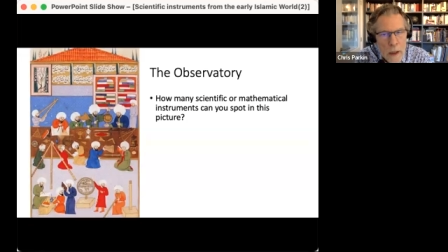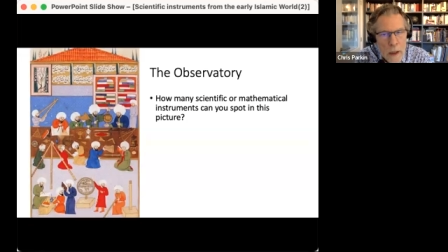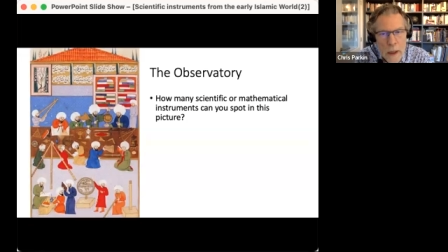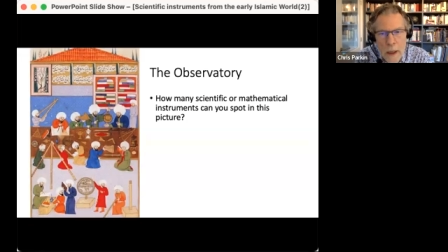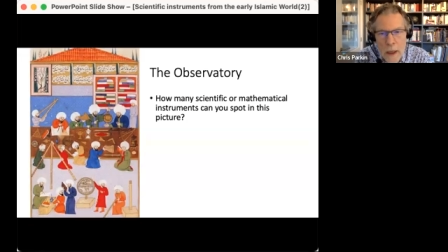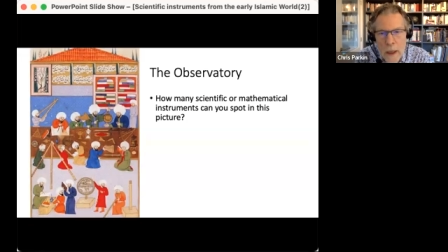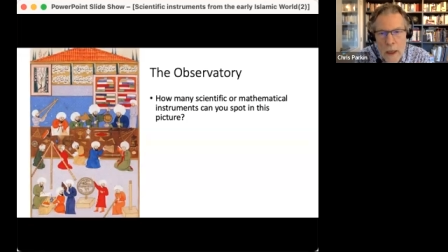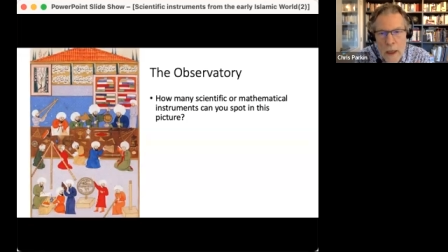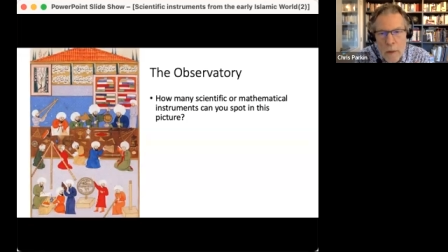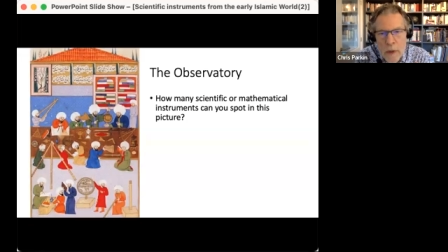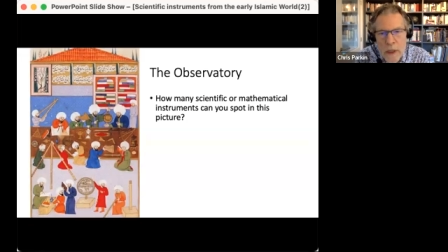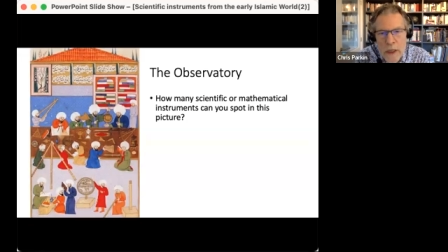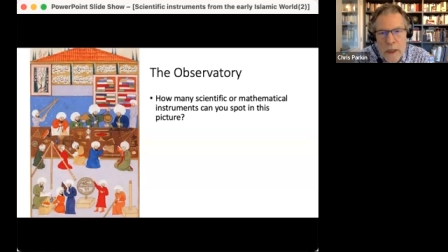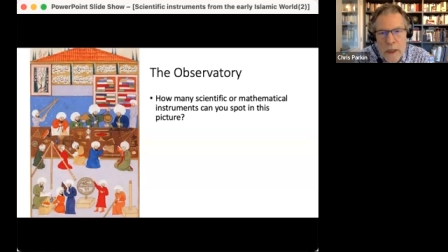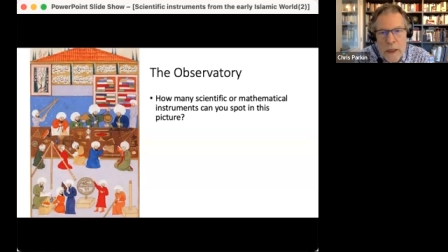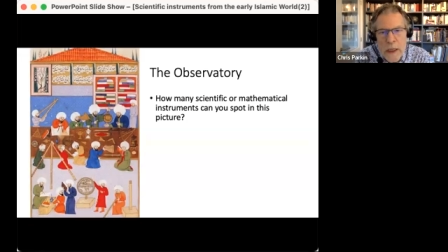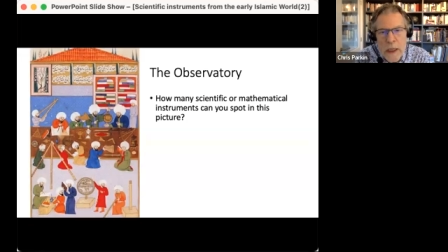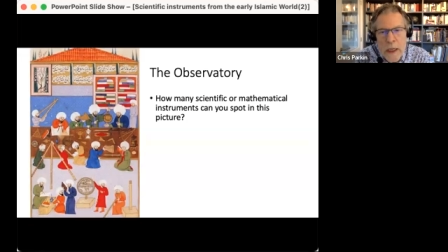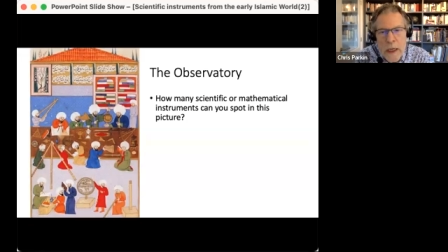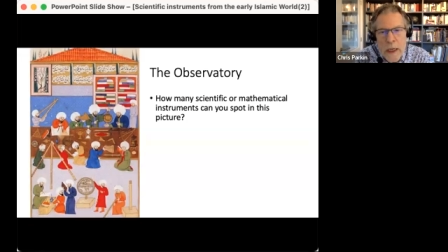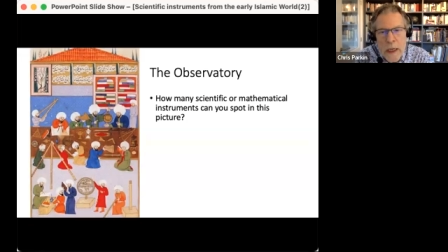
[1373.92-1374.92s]
Clearly, we
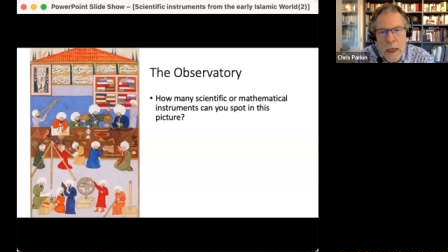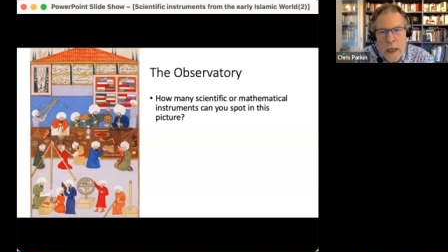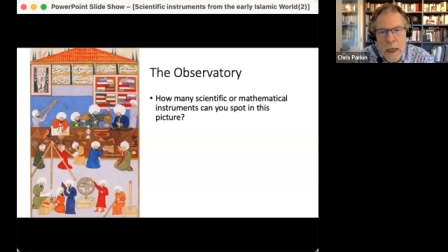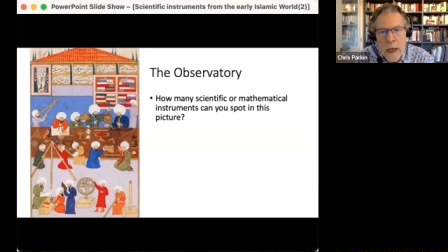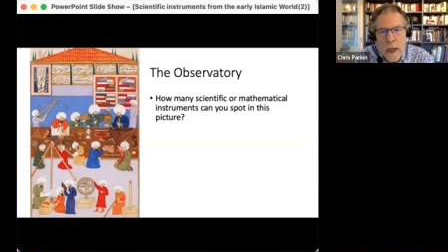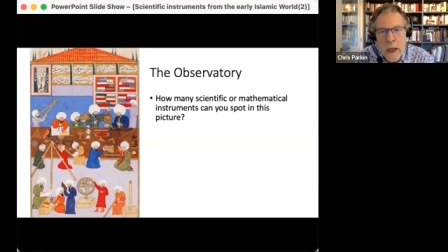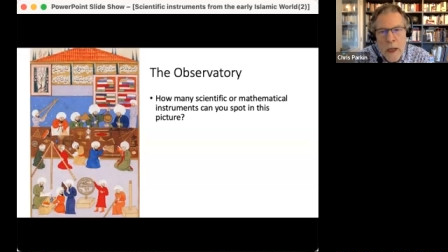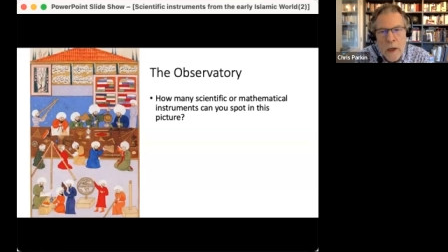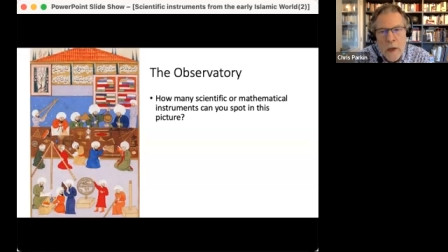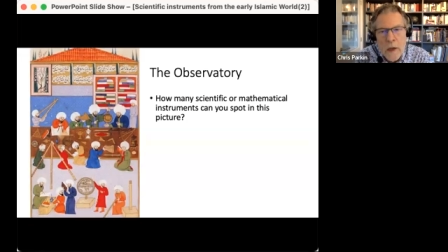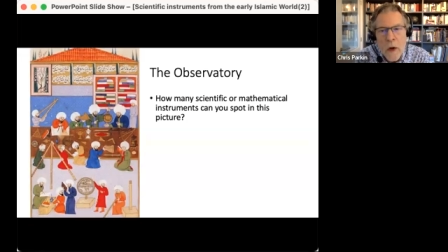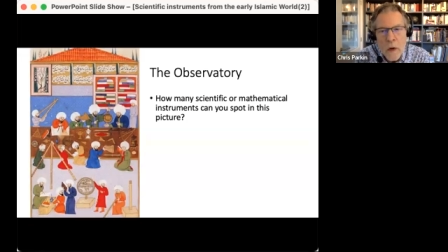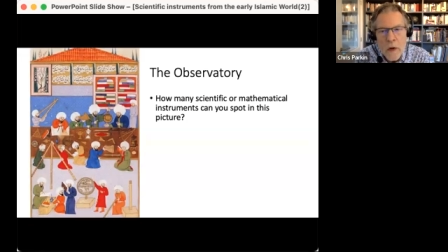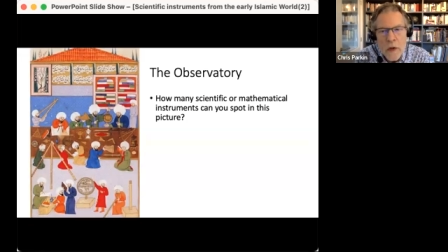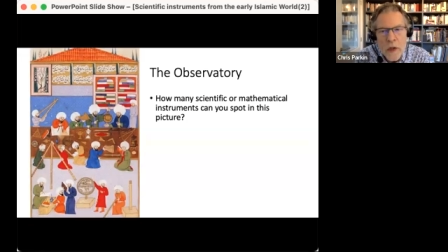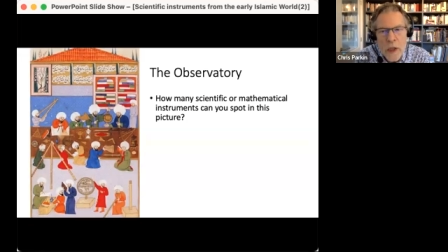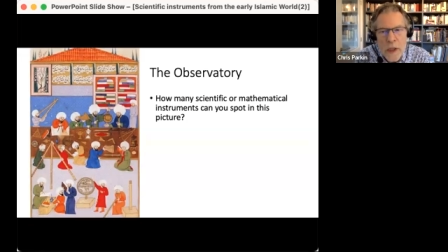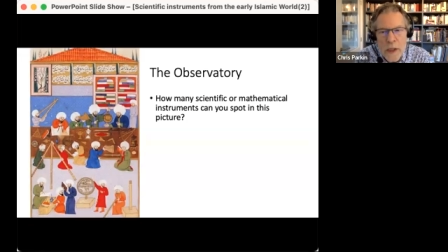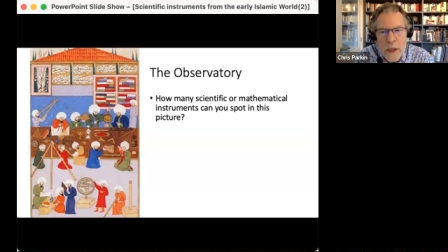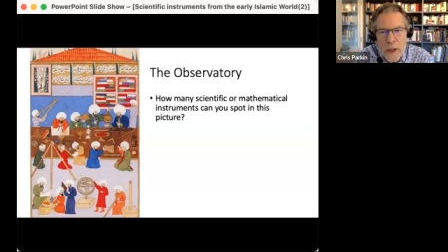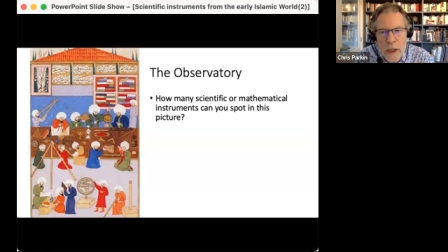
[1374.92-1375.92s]
see here not
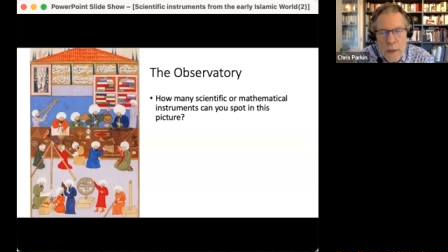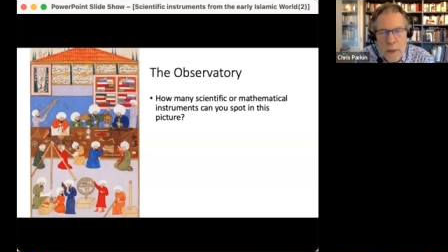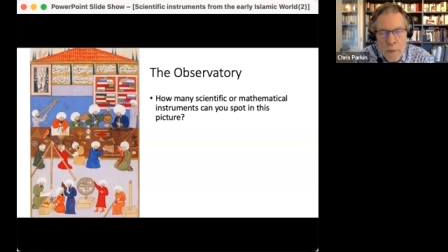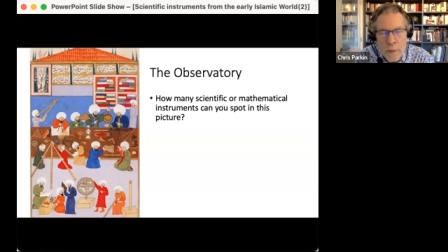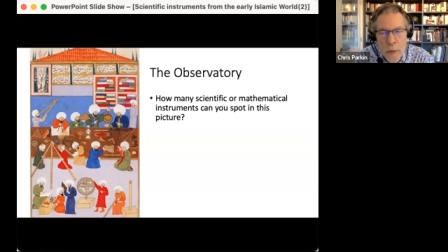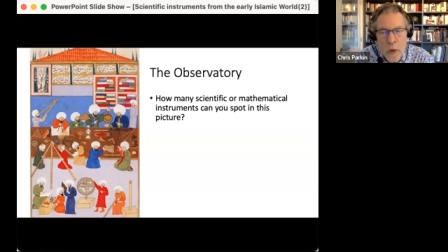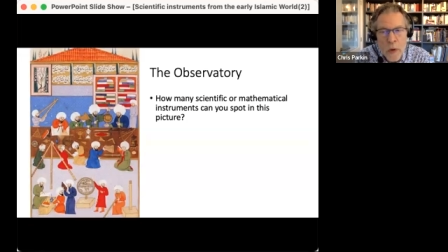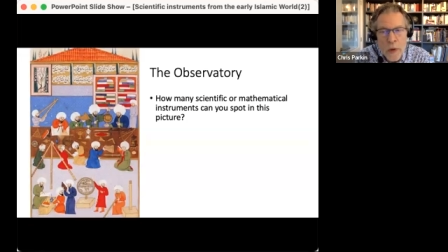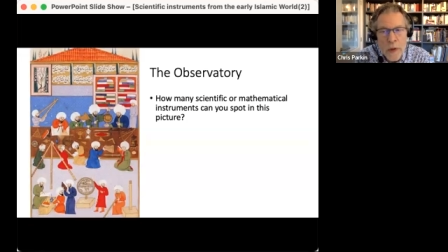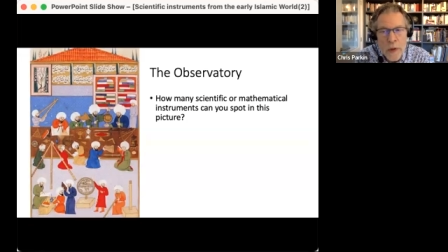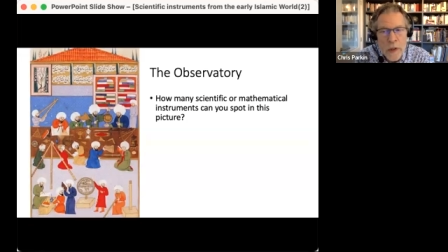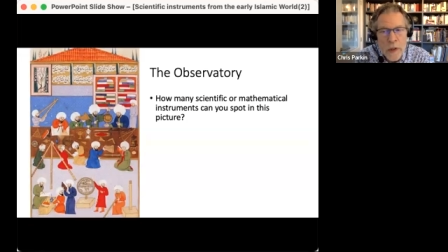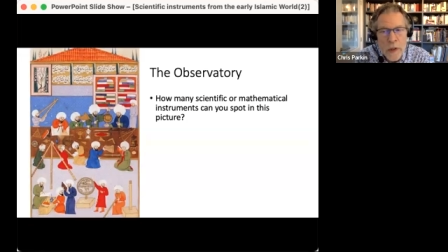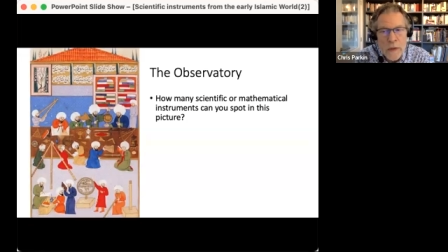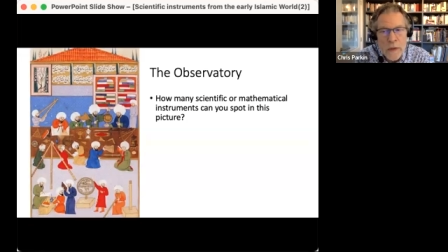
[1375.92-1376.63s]
just the importance